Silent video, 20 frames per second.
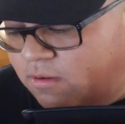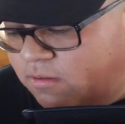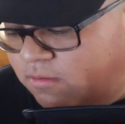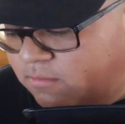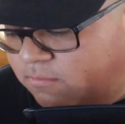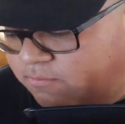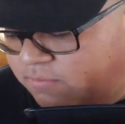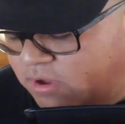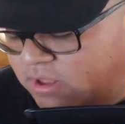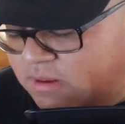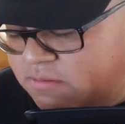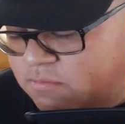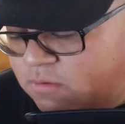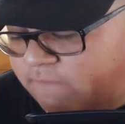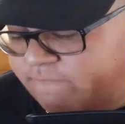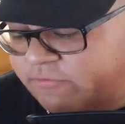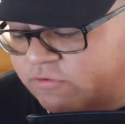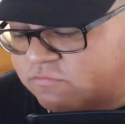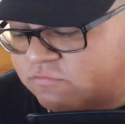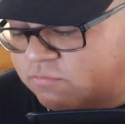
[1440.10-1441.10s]
Buddy
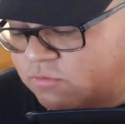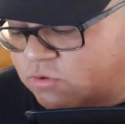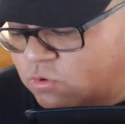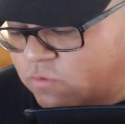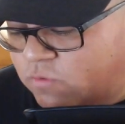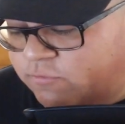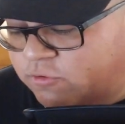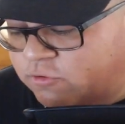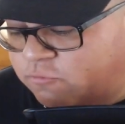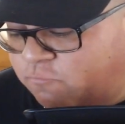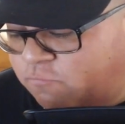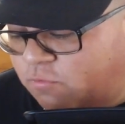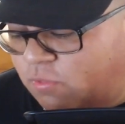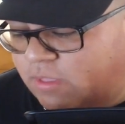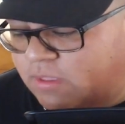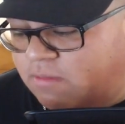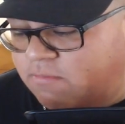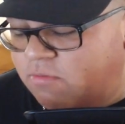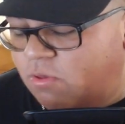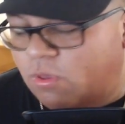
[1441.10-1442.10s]
Murphy's maneuvers feel
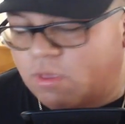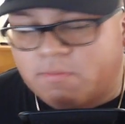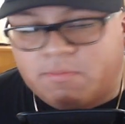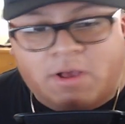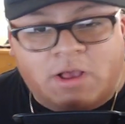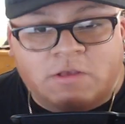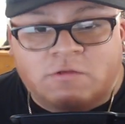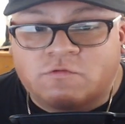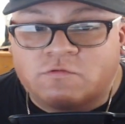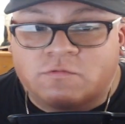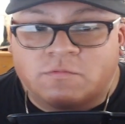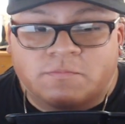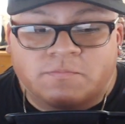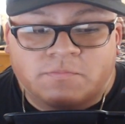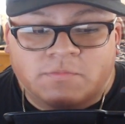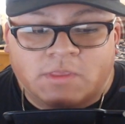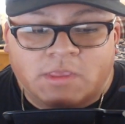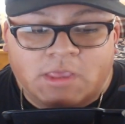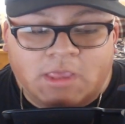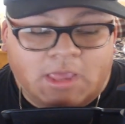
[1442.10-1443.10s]
like $1 million.
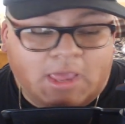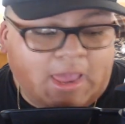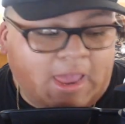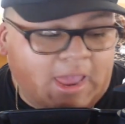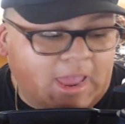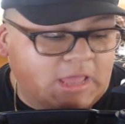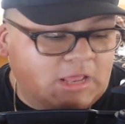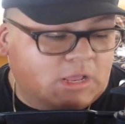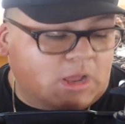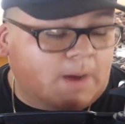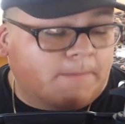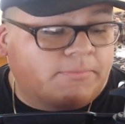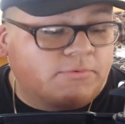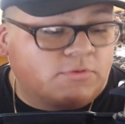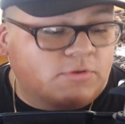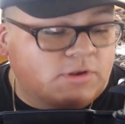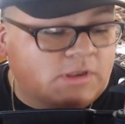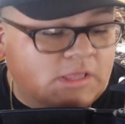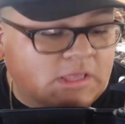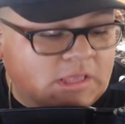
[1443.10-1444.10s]
Ate a couple
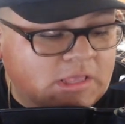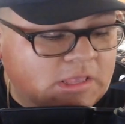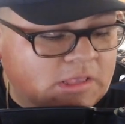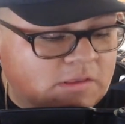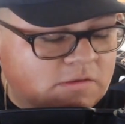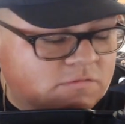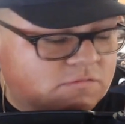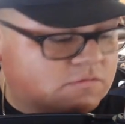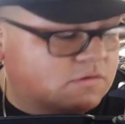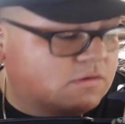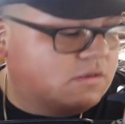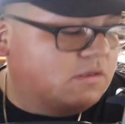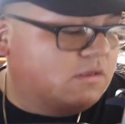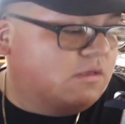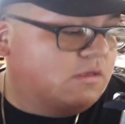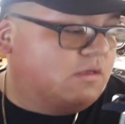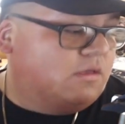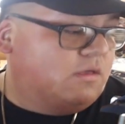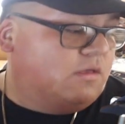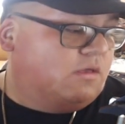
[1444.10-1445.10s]
of knees,
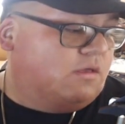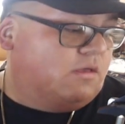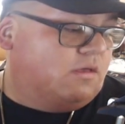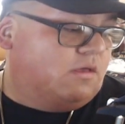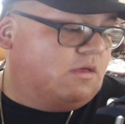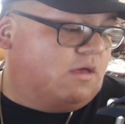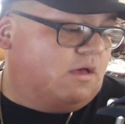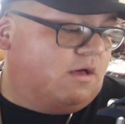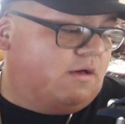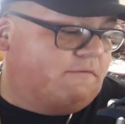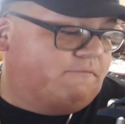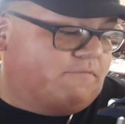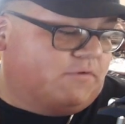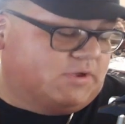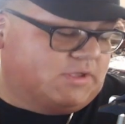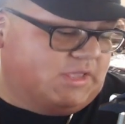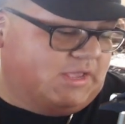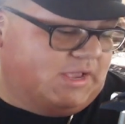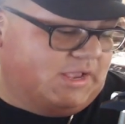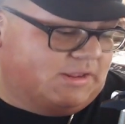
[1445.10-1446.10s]

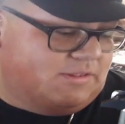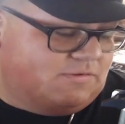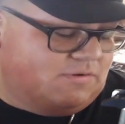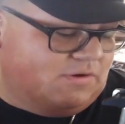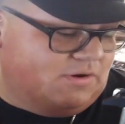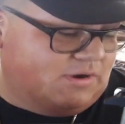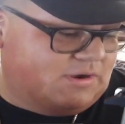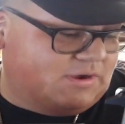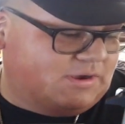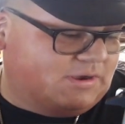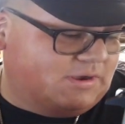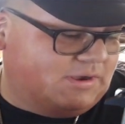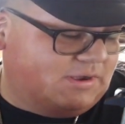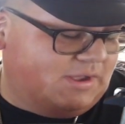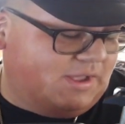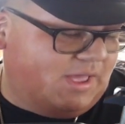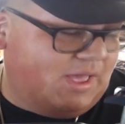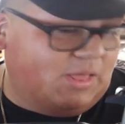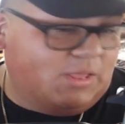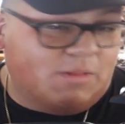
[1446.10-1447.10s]
fucking took
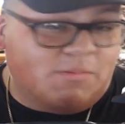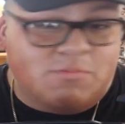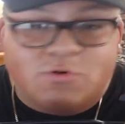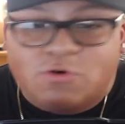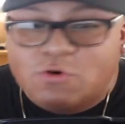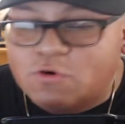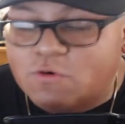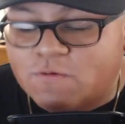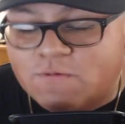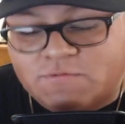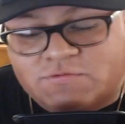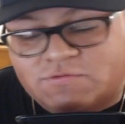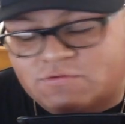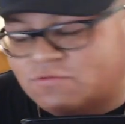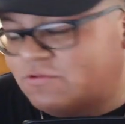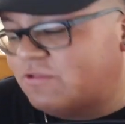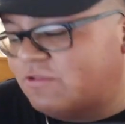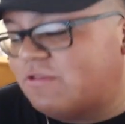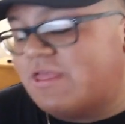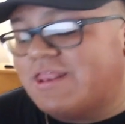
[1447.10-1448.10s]
hella moves,
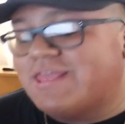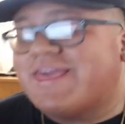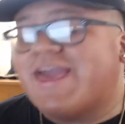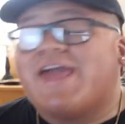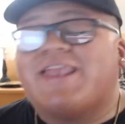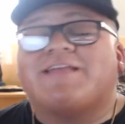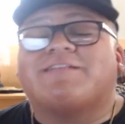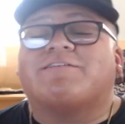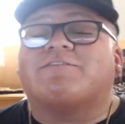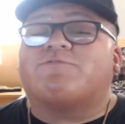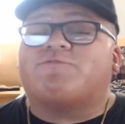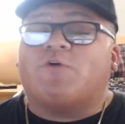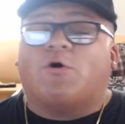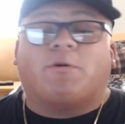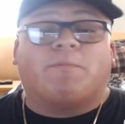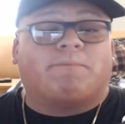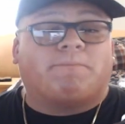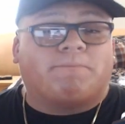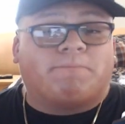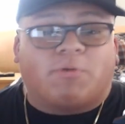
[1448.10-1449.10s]
and again, it just
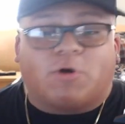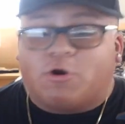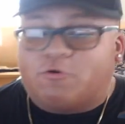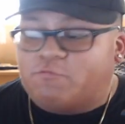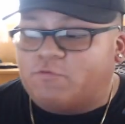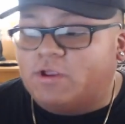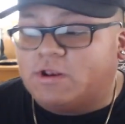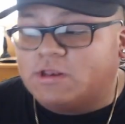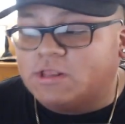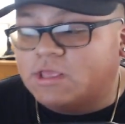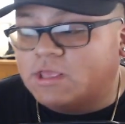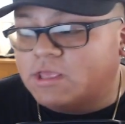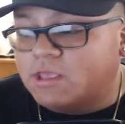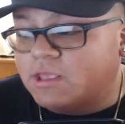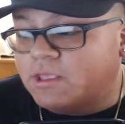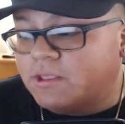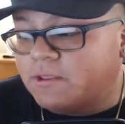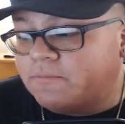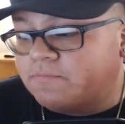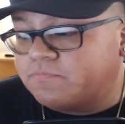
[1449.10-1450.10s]
felt perfect.
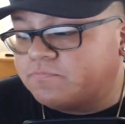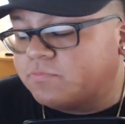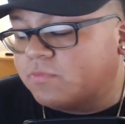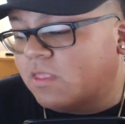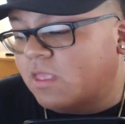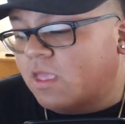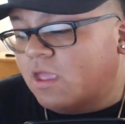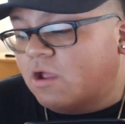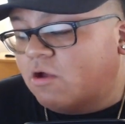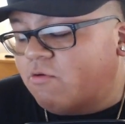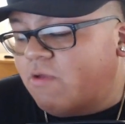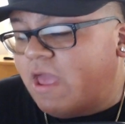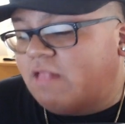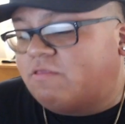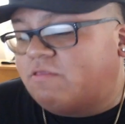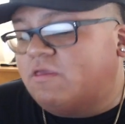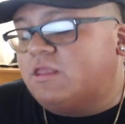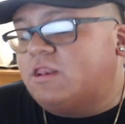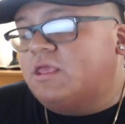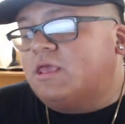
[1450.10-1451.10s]

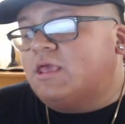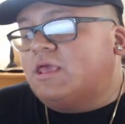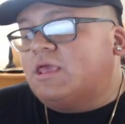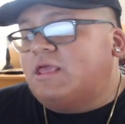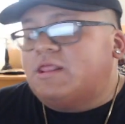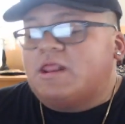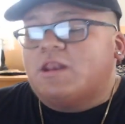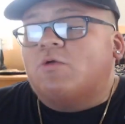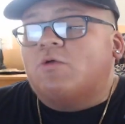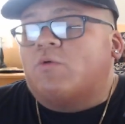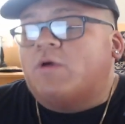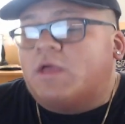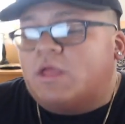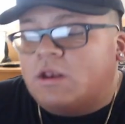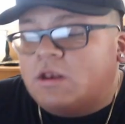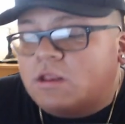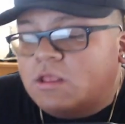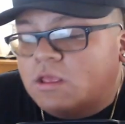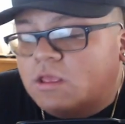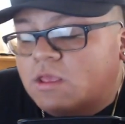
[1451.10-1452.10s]
Granted, he didn't
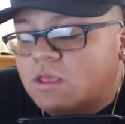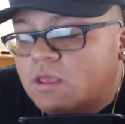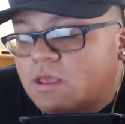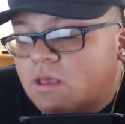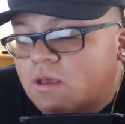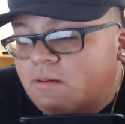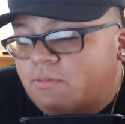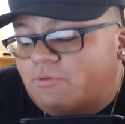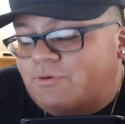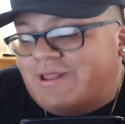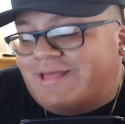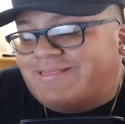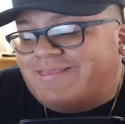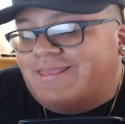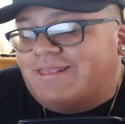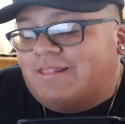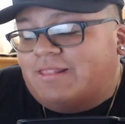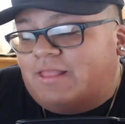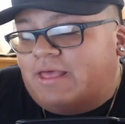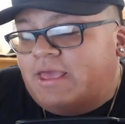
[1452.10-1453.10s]
win, but what I
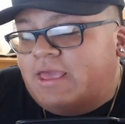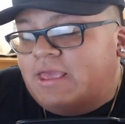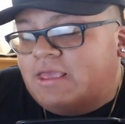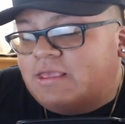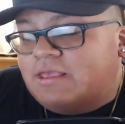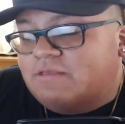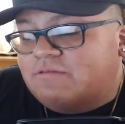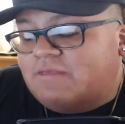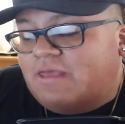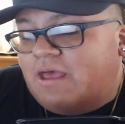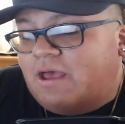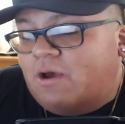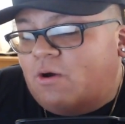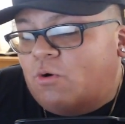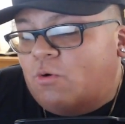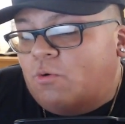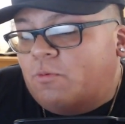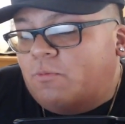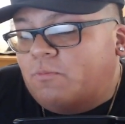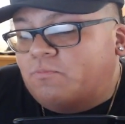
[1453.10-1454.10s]
did like is
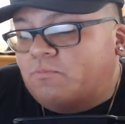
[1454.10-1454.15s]
how